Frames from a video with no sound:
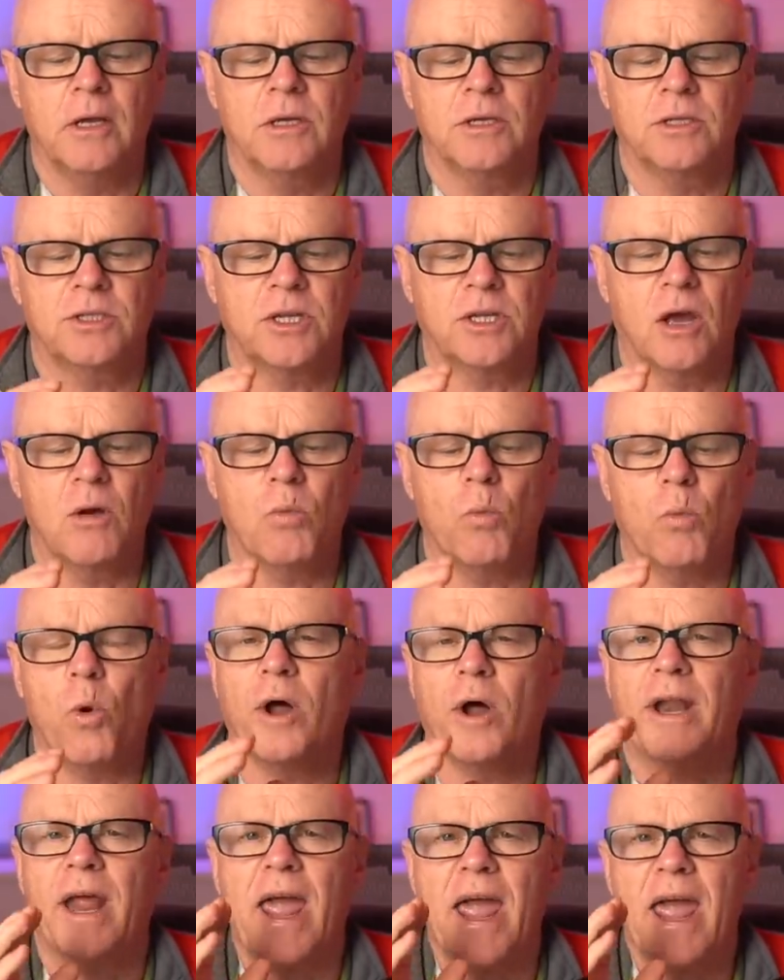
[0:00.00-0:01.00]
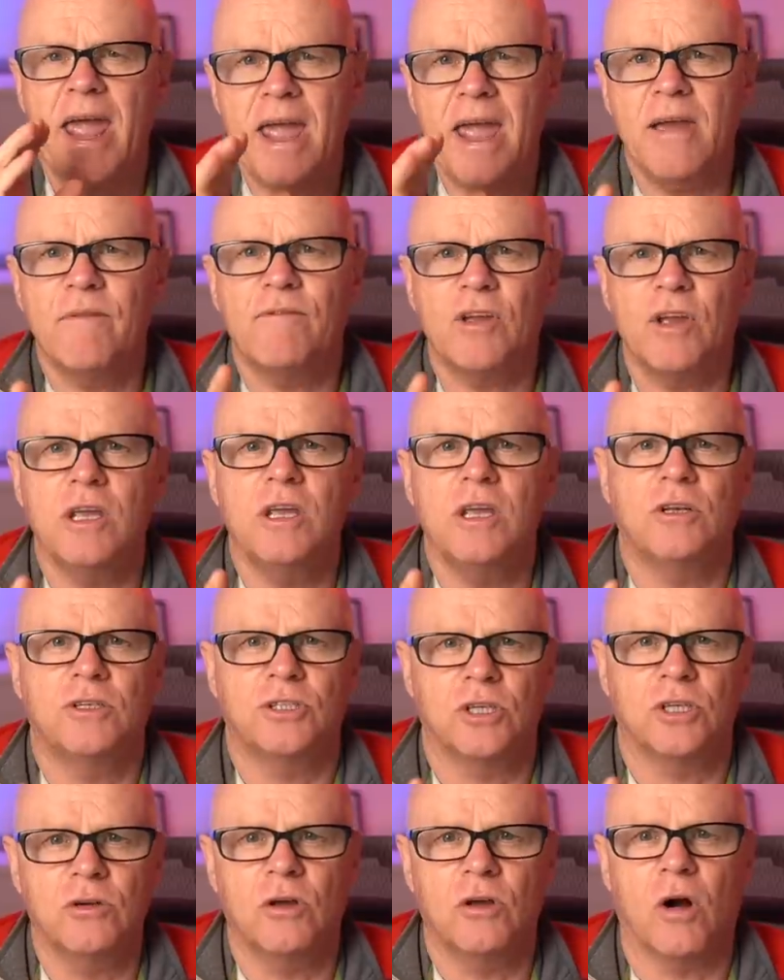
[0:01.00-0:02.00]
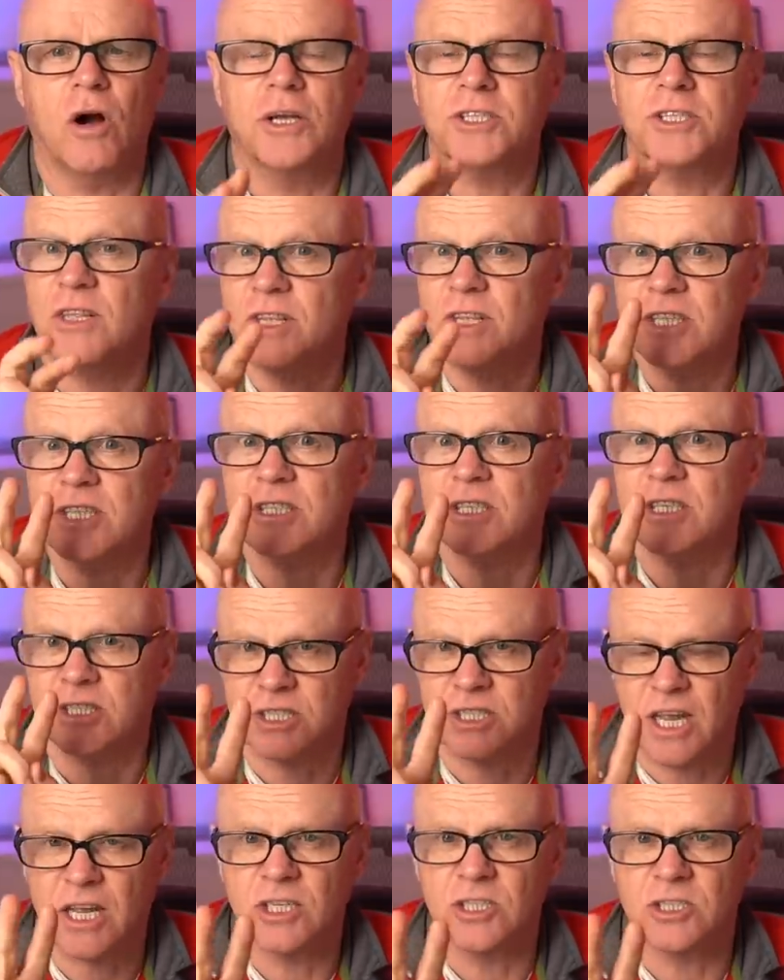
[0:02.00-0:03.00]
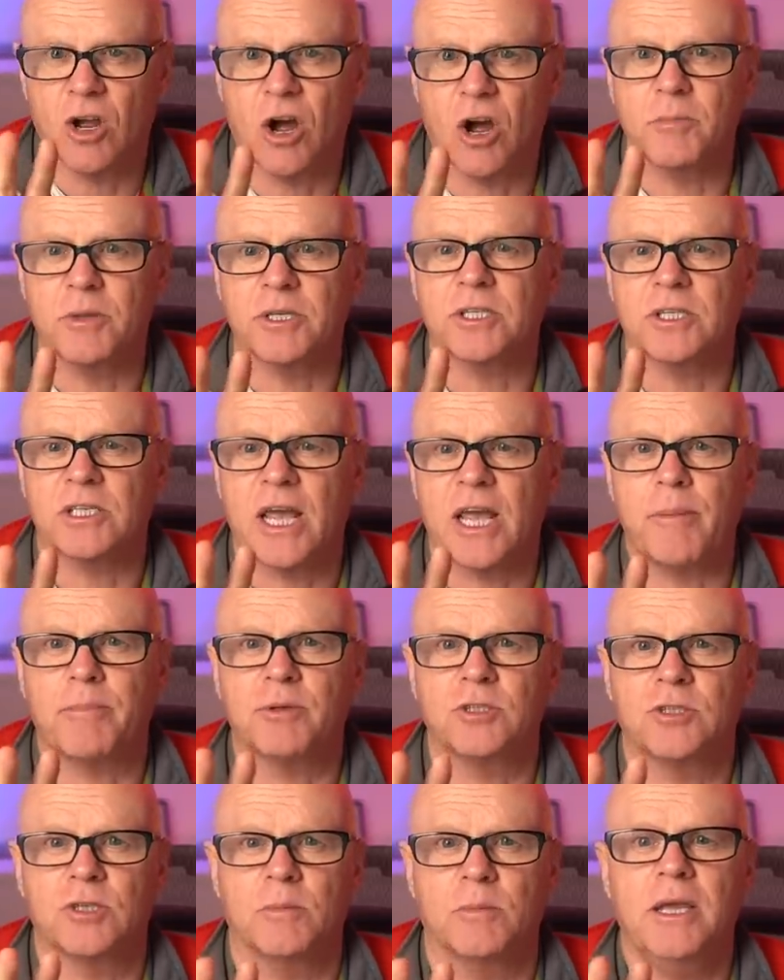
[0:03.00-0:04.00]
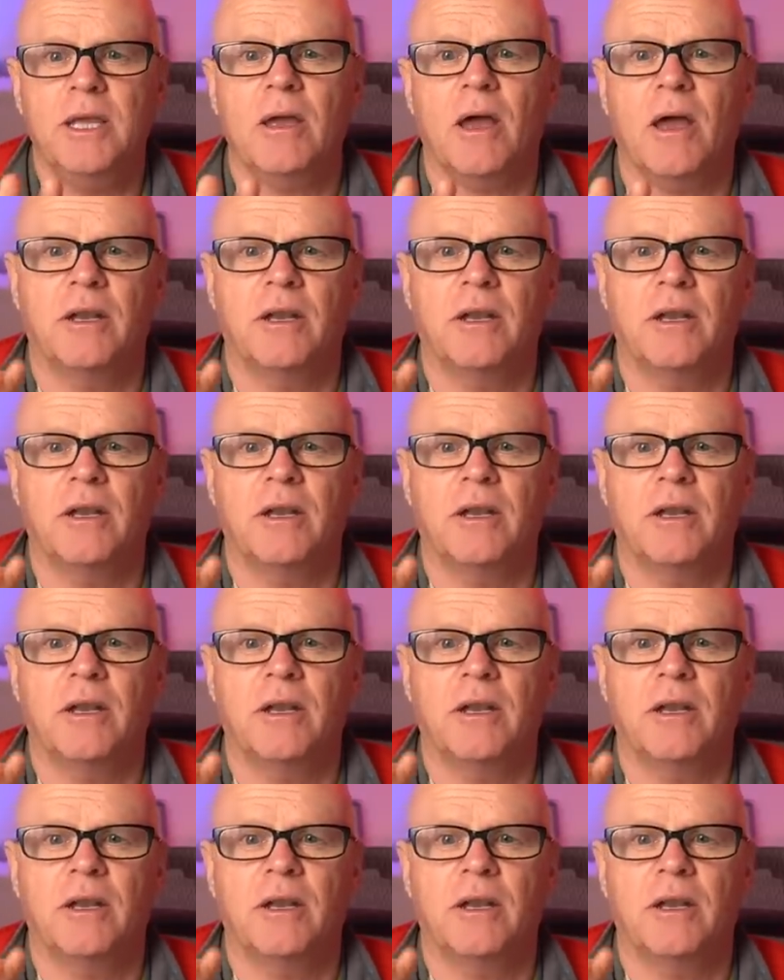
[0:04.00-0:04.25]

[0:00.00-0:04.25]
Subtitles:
So whatever you do, guys, and this is the second time this has happened to me.